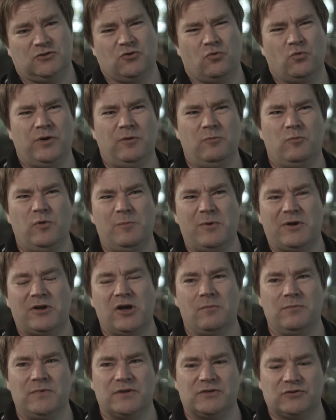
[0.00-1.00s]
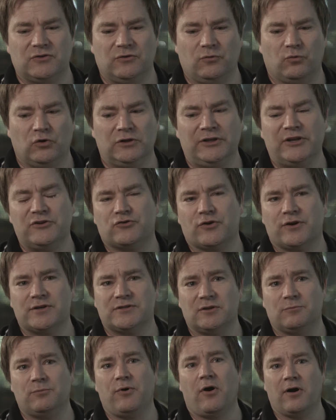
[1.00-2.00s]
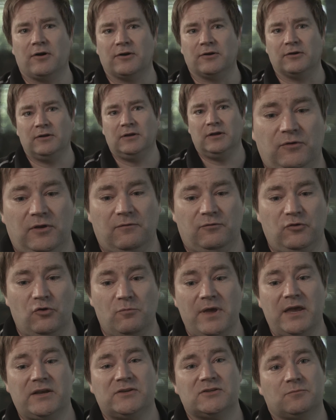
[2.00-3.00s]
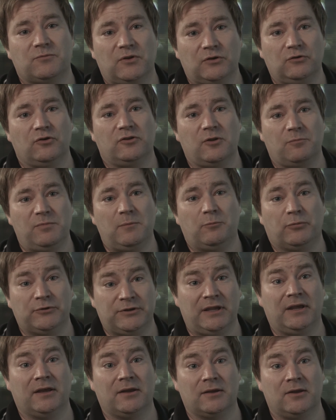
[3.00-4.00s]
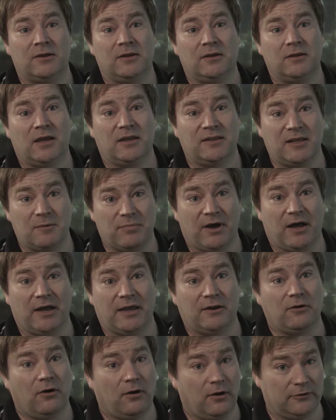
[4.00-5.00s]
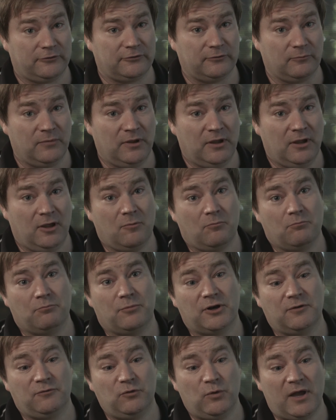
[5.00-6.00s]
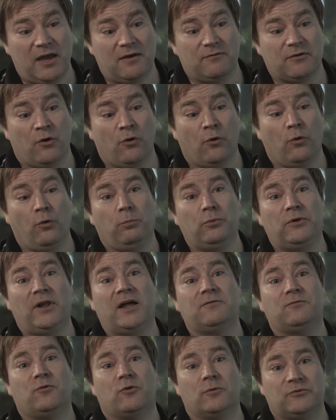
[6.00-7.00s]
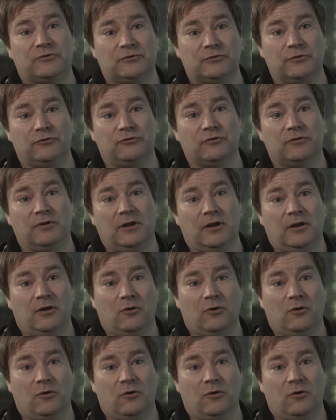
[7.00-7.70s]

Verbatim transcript: So we, we become this really trusted partner. If you make something good that people dig and they buy it, awesome. But if you have a whole platform solution